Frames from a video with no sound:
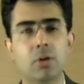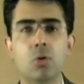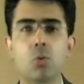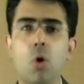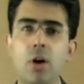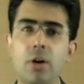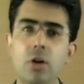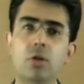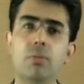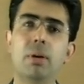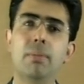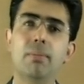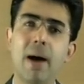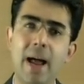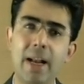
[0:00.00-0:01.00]
you want it to
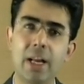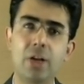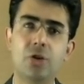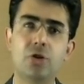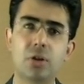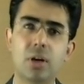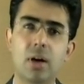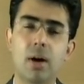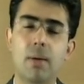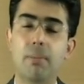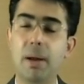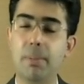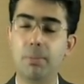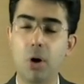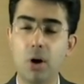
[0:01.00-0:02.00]
be managed
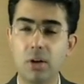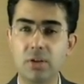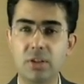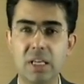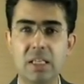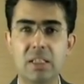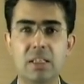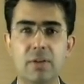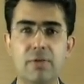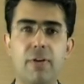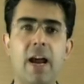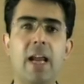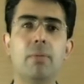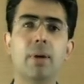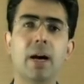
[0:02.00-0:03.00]
by policies
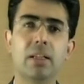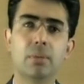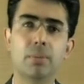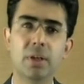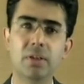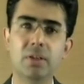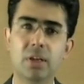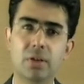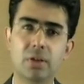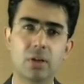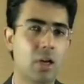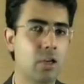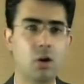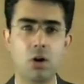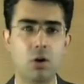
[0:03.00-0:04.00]
defined by the business
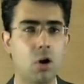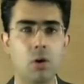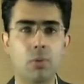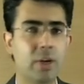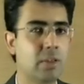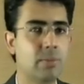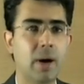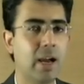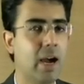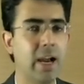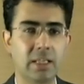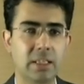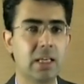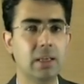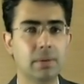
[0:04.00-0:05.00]
and not always by
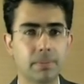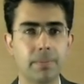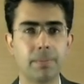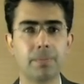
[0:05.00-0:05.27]
IT.